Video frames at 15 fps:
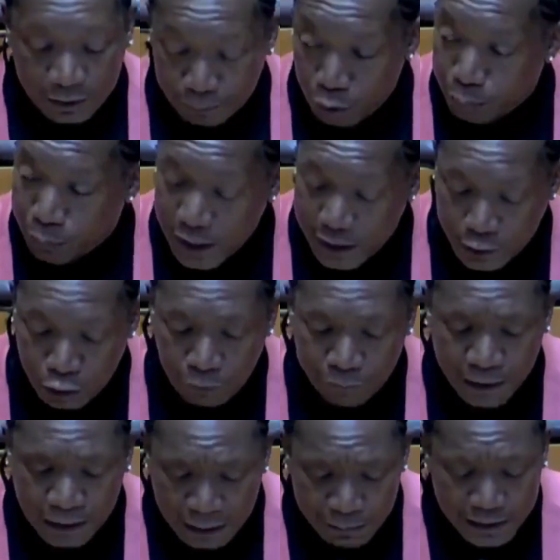expropriation
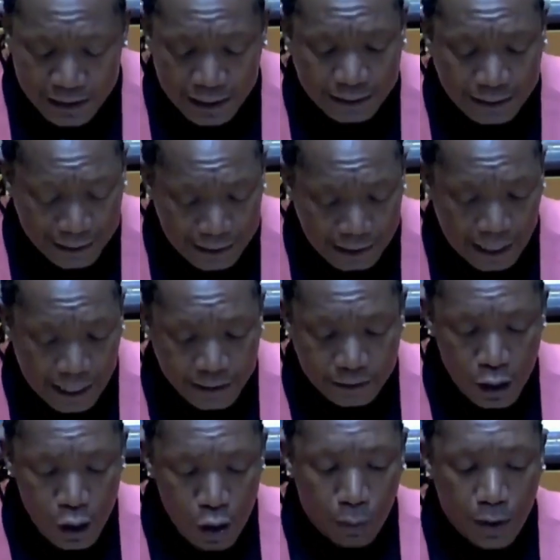of a limited real right